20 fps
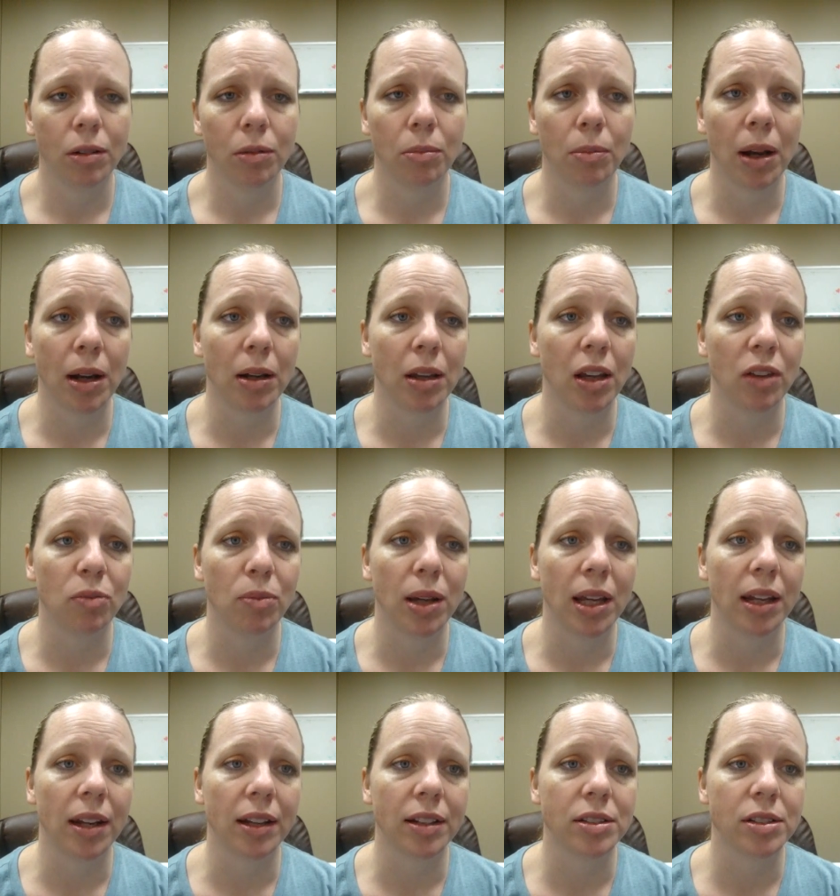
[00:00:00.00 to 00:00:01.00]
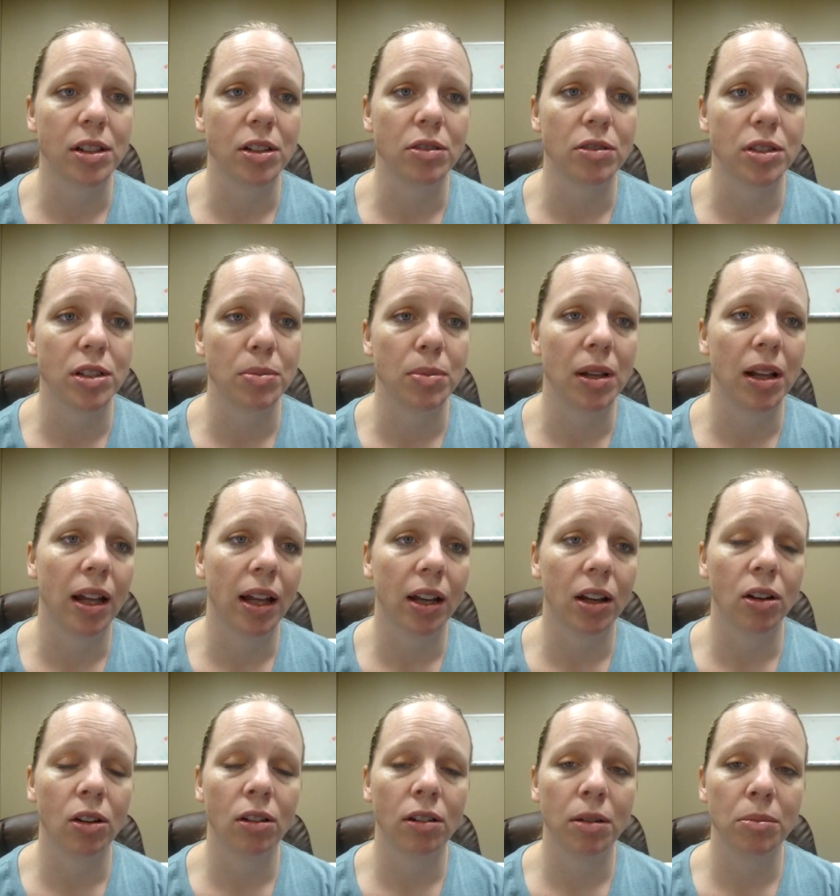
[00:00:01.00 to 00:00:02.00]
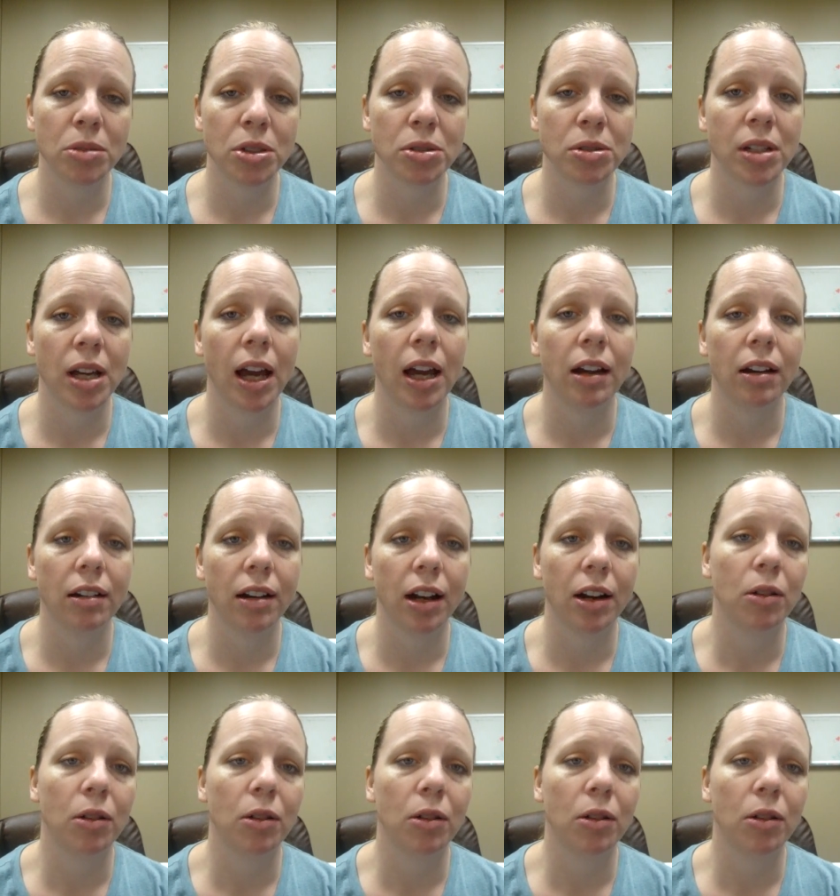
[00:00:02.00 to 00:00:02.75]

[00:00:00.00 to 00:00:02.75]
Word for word: might give me an excuse to be like, oh, I'm too tired,